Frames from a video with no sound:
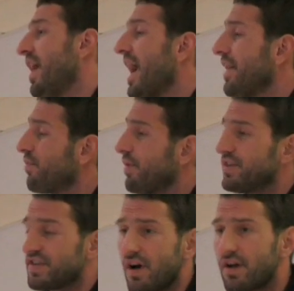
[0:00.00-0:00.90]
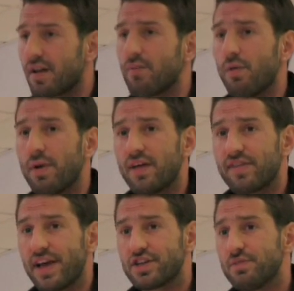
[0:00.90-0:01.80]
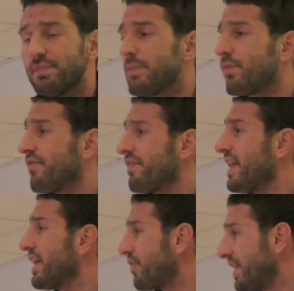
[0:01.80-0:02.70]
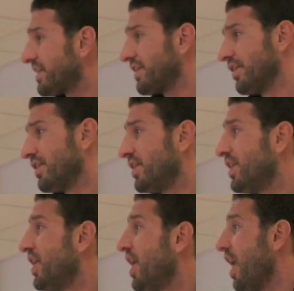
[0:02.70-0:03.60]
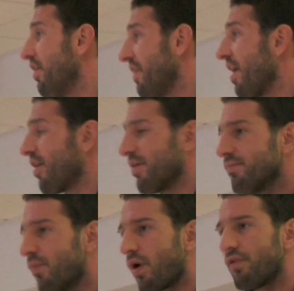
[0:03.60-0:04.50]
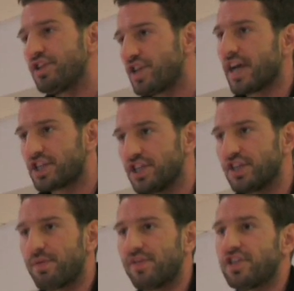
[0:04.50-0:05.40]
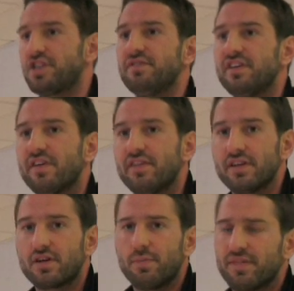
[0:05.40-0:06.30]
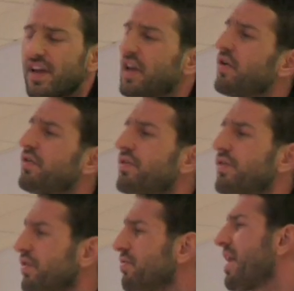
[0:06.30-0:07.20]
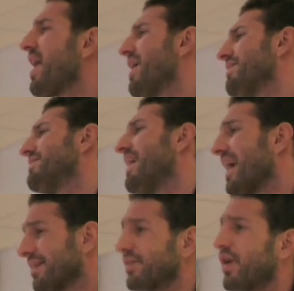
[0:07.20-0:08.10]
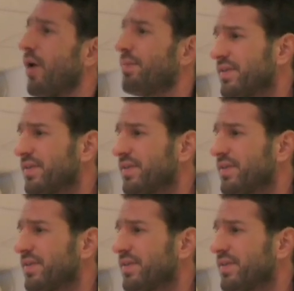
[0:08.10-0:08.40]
And when we started our mobilization, people were fairly critical of our more rejectionist position vis-a-vis the COP. They said, look, you know, you can't attack the COP.